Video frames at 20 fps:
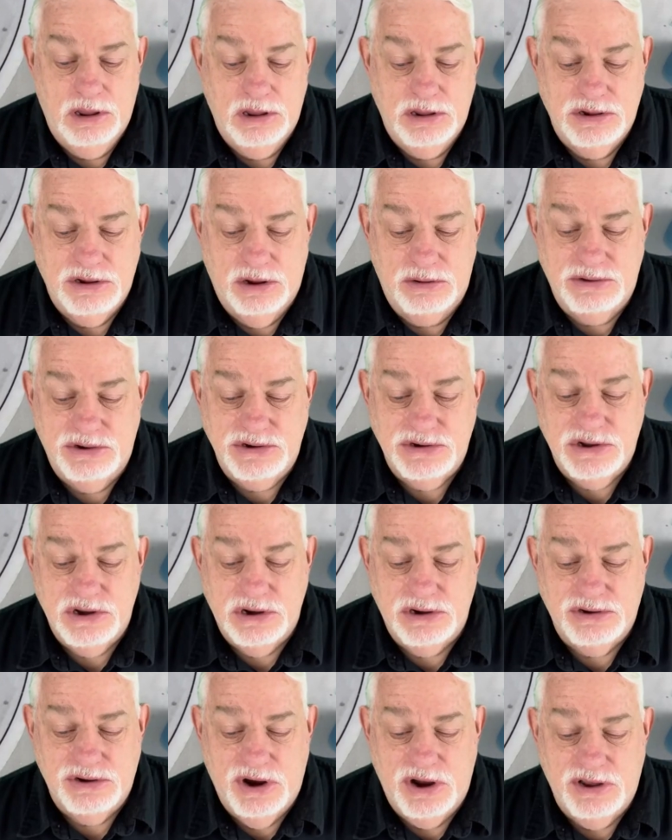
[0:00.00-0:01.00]
So I'm just going
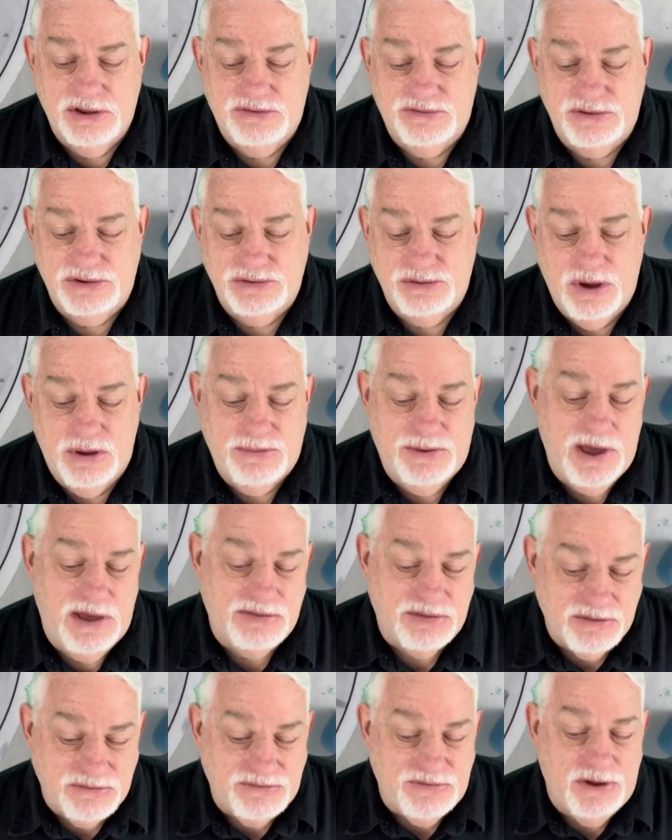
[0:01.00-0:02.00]
to transfer swipe, have
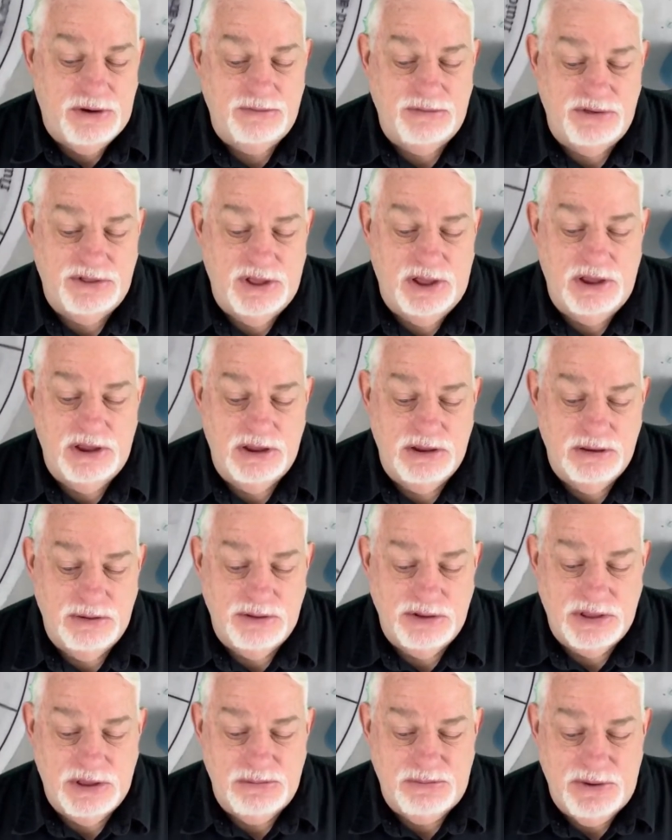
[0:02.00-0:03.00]
the fun with
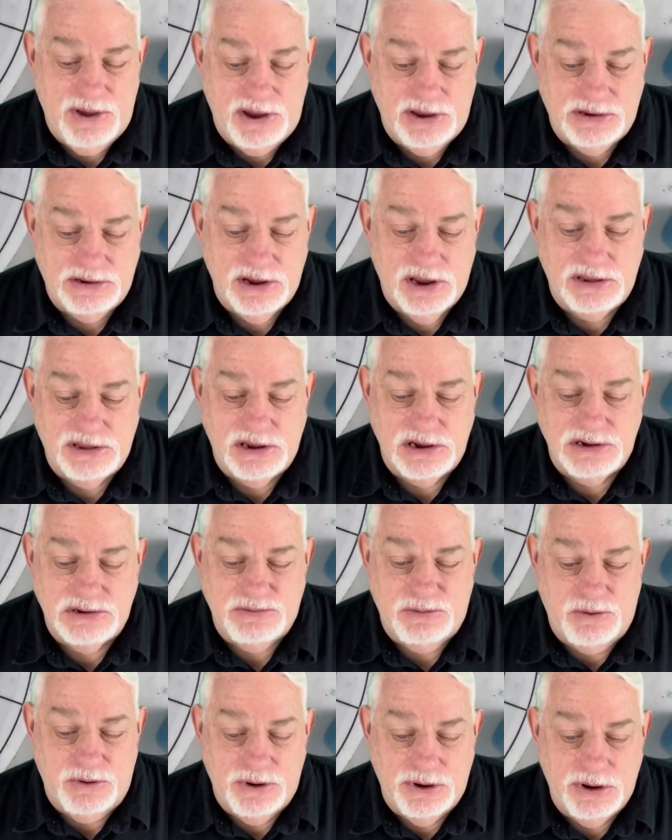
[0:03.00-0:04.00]
the paint at this
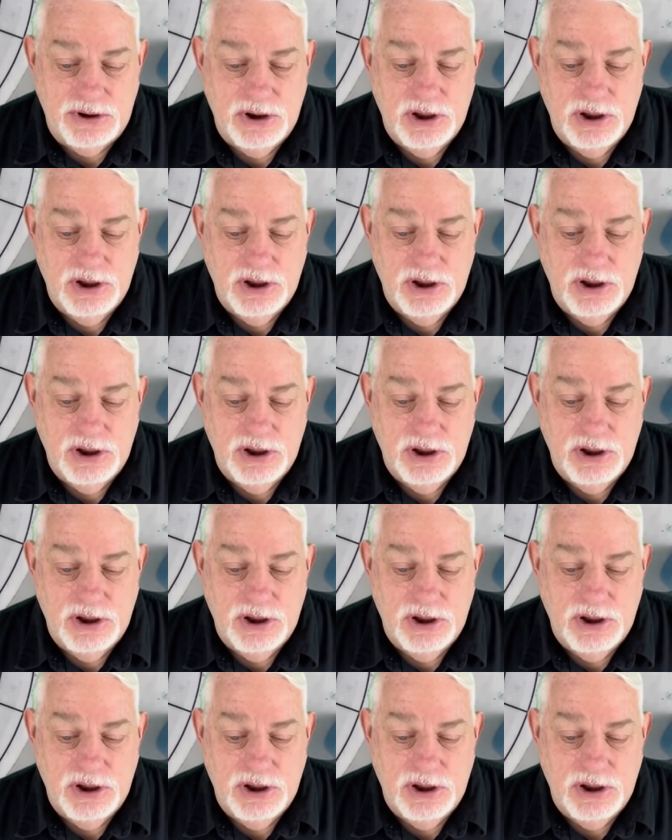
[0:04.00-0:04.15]
point.